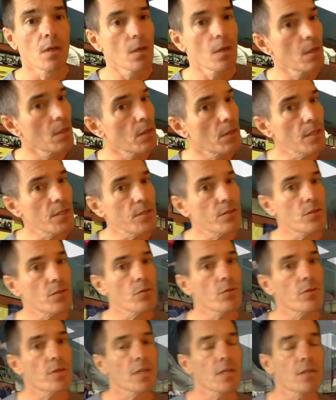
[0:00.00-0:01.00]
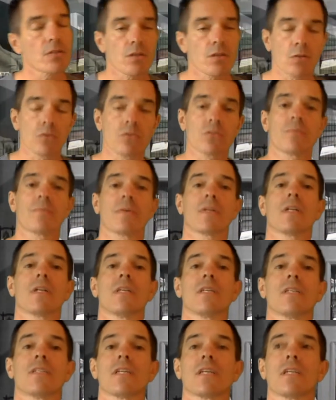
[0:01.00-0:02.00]
These two things ultimately
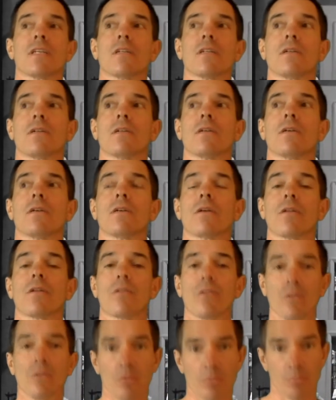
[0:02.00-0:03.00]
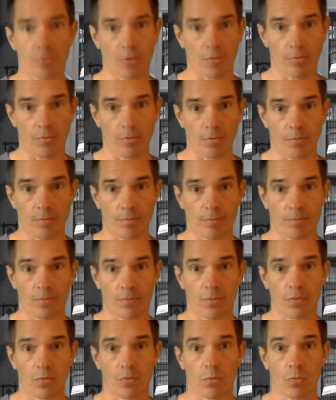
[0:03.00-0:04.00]
signal a third problem,
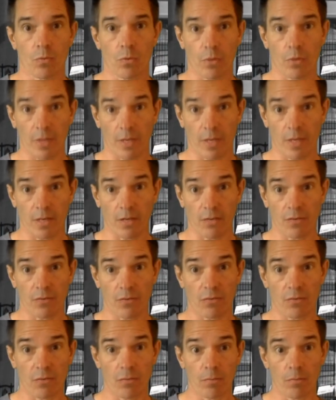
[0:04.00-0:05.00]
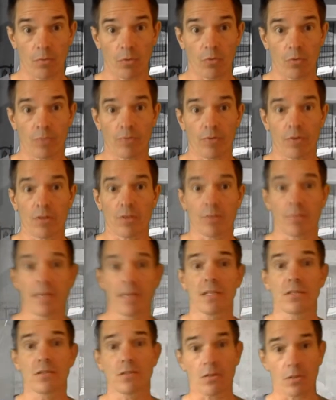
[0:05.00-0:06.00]
one that is more
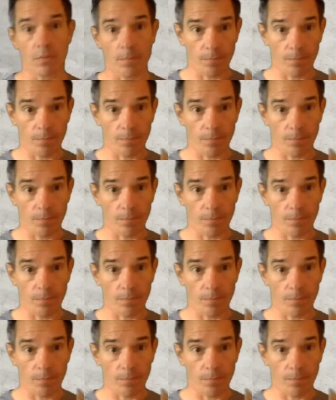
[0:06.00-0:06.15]
fundamental.